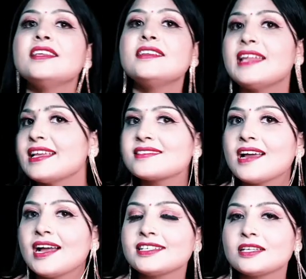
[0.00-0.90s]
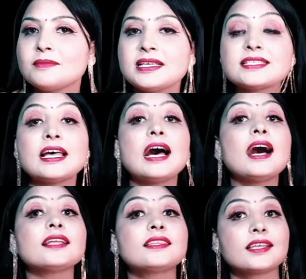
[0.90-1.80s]
The next item is
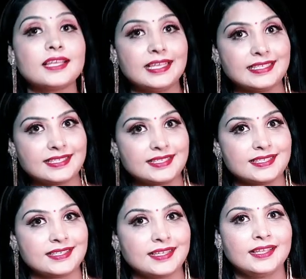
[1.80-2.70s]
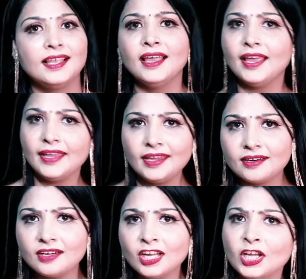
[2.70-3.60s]
adresse.
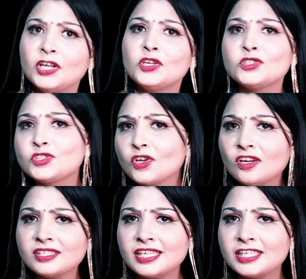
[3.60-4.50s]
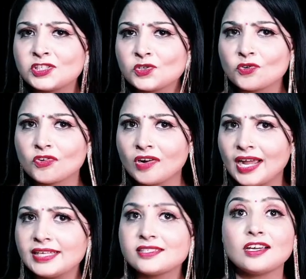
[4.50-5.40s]
Here, you don't need to
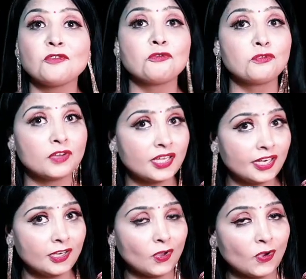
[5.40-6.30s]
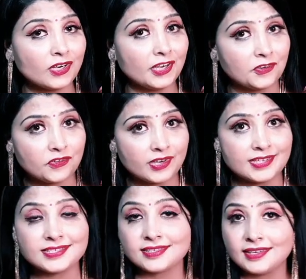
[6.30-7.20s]
write a very long
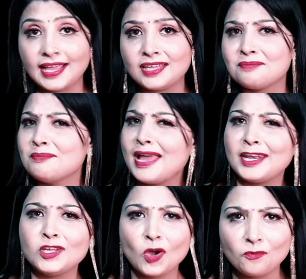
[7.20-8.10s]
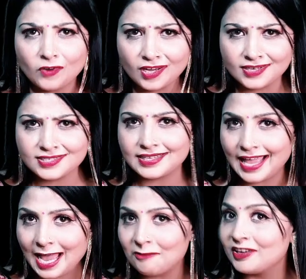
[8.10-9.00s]
address like many of us
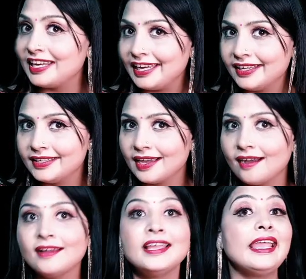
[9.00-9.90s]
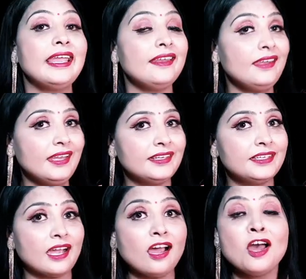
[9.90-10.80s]
have in India. In
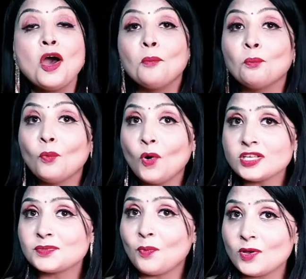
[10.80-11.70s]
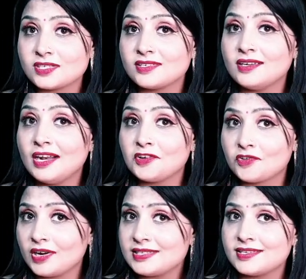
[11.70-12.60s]
India, most postal
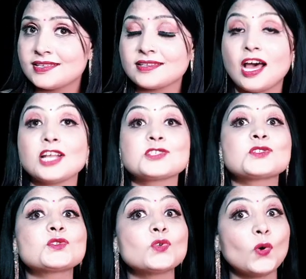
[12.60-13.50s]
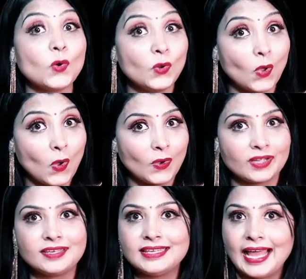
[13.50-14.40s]
addresses are so
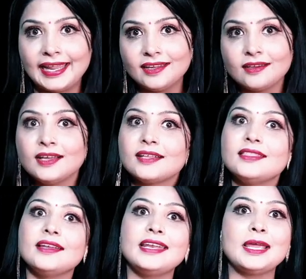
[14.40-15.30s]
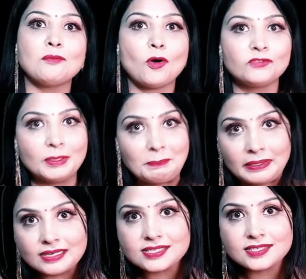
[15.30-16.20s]
long, like the name of the
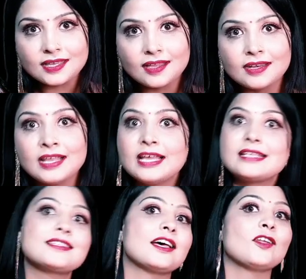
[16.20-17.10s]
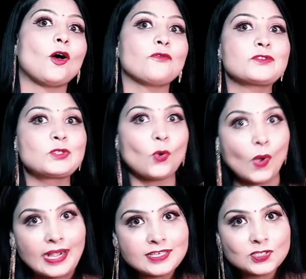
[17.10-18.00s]
person, son of so
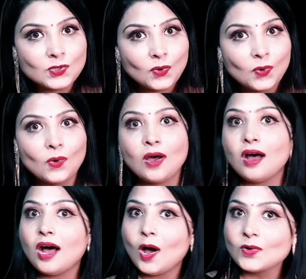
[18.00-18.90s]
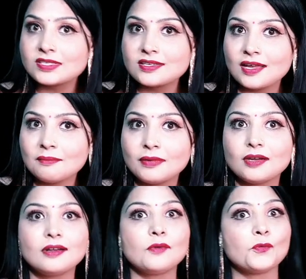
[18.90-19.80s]
and so, house
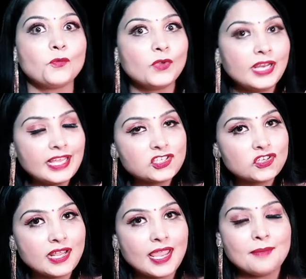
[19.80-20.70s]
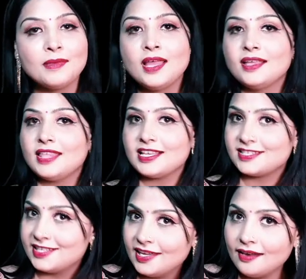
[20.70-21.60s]
number, village name,
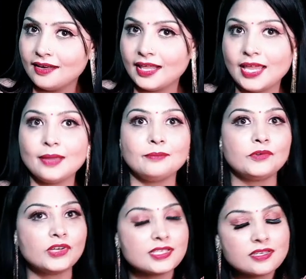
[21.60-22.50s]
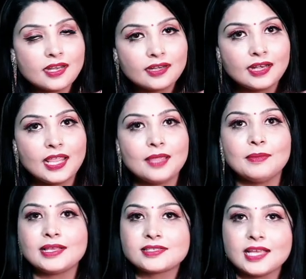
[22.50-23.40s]
tehsil name, district name,
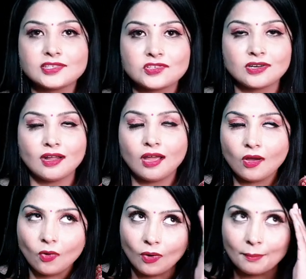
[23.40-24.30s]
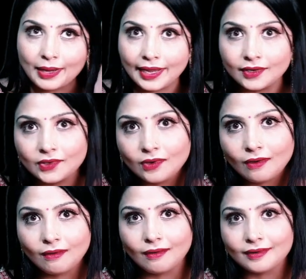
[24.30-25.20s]
etc. Oh my
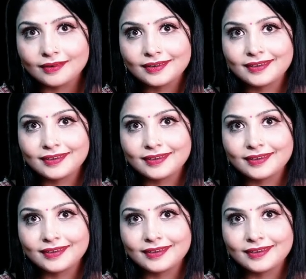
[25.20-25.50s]
God.